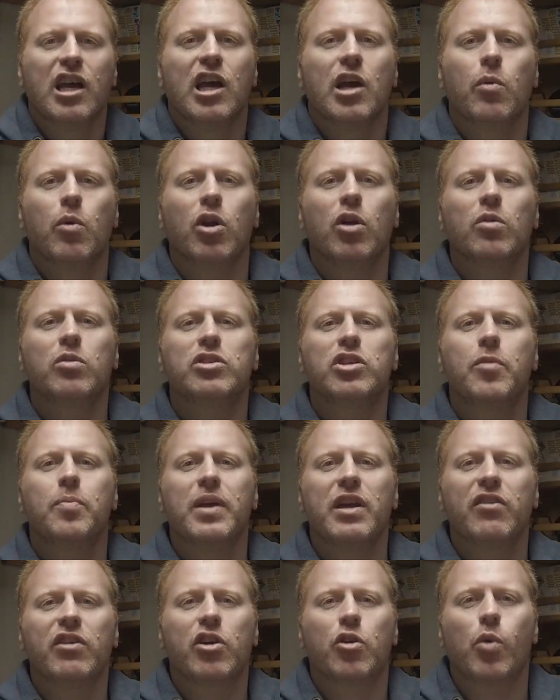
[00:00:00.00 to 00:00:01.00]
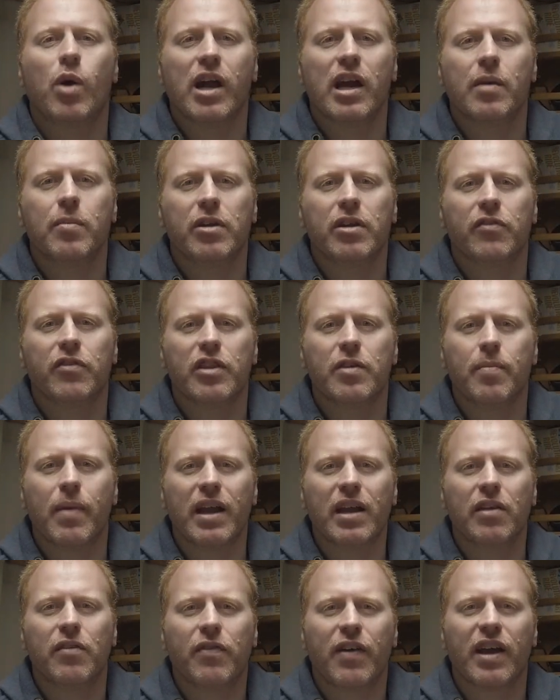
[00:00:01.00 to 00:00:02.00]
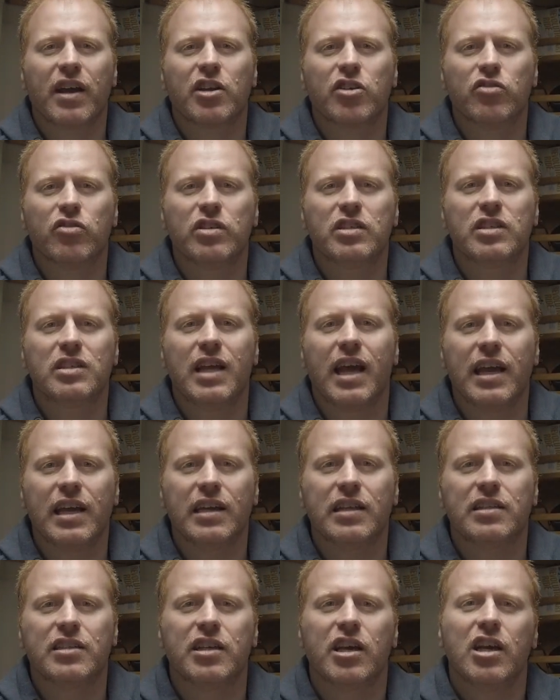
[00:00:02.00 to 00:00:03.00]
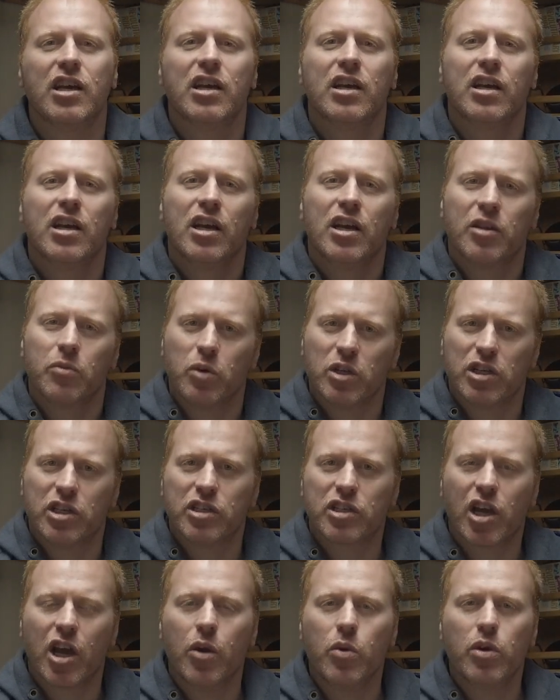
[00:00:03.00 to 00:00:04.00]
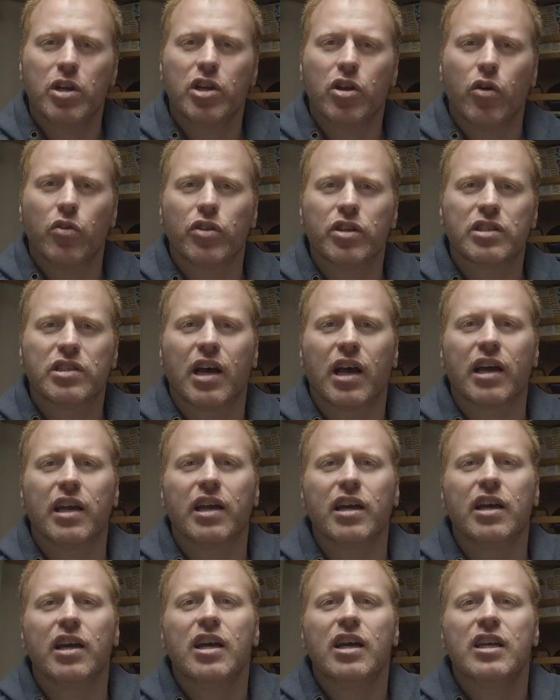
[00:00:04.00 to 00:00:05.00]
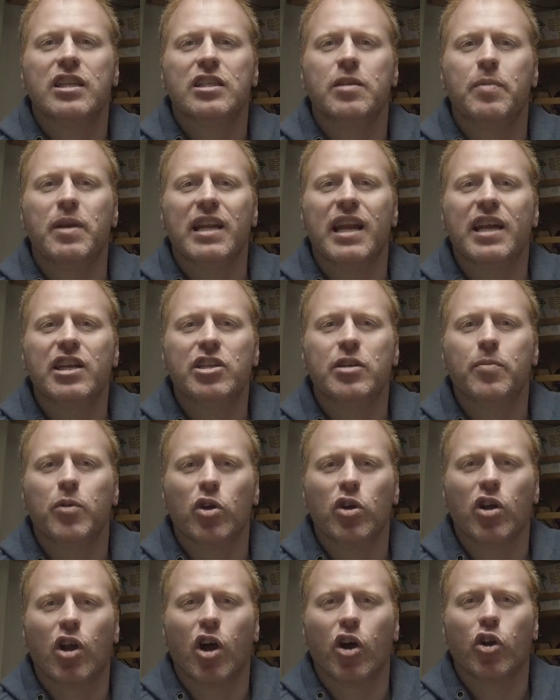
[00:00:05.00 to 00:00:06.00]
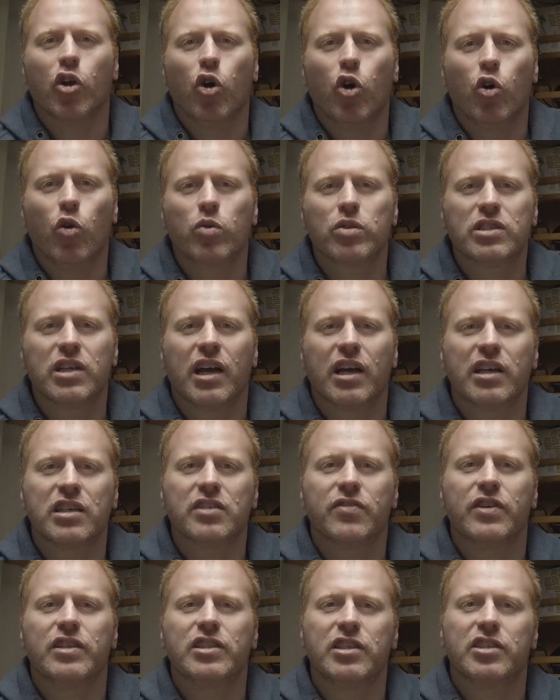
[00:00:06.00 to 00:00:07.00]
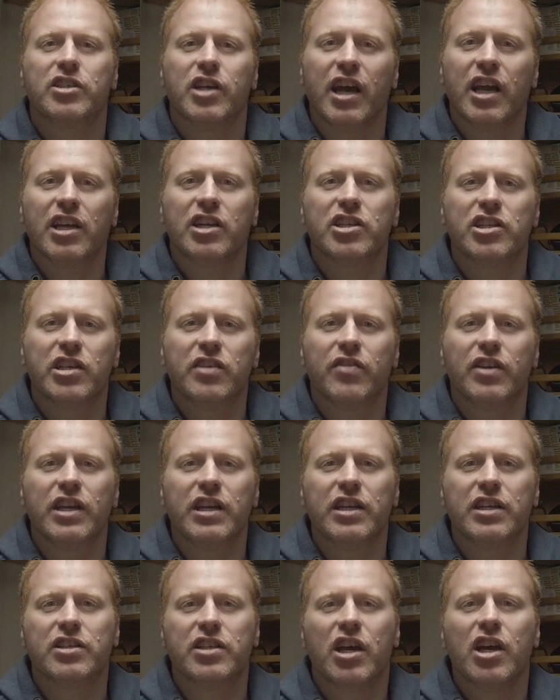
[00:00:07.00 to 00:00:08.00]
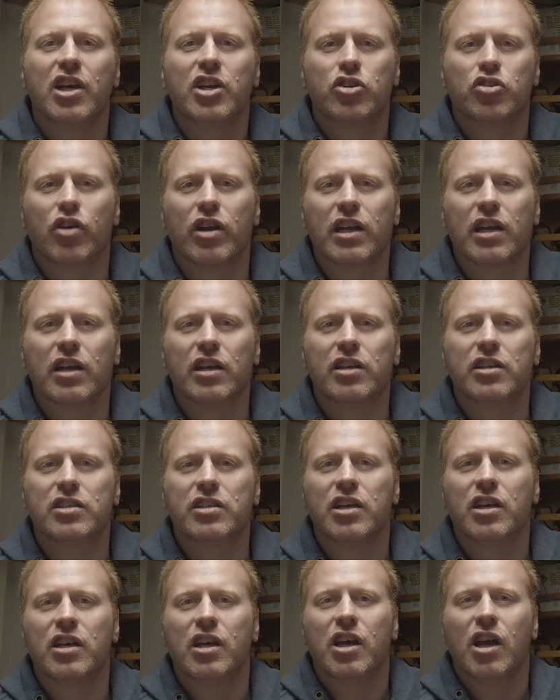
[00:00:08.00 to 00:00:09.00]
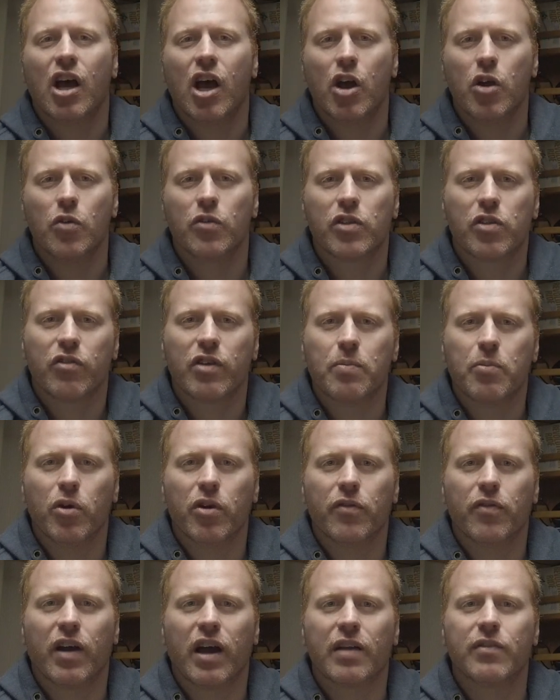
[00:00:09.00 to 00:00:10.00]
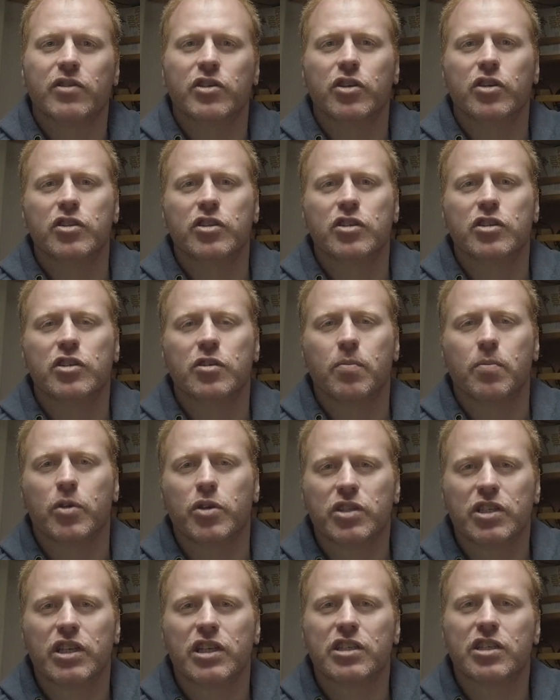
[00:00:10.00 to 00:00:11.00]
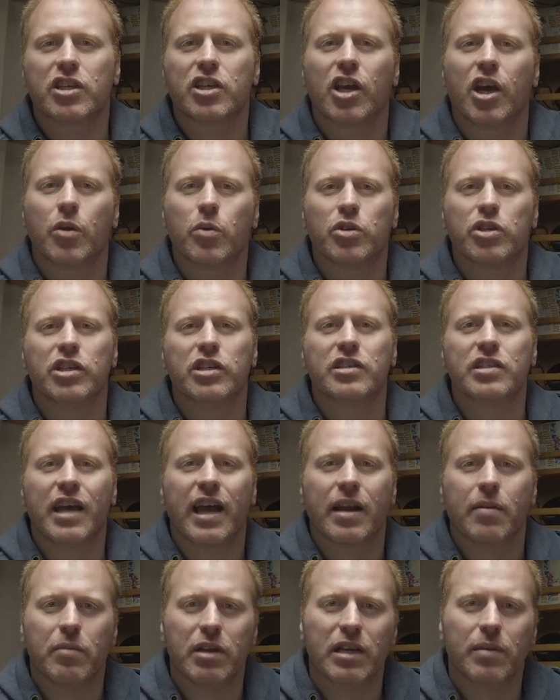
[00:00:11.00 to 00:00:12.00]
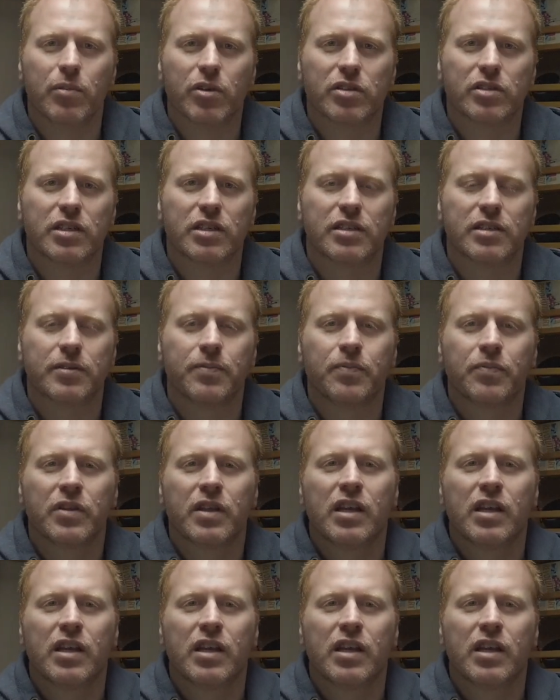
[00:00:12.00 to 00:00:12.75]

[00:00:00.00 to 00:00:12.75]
It will also be a requirement for the manufacturer's date, which is coded on the tyre, to be legible on all tyres fitted to HGVs, trailers over 3.5 tonnes, buses, coaches and minibuses.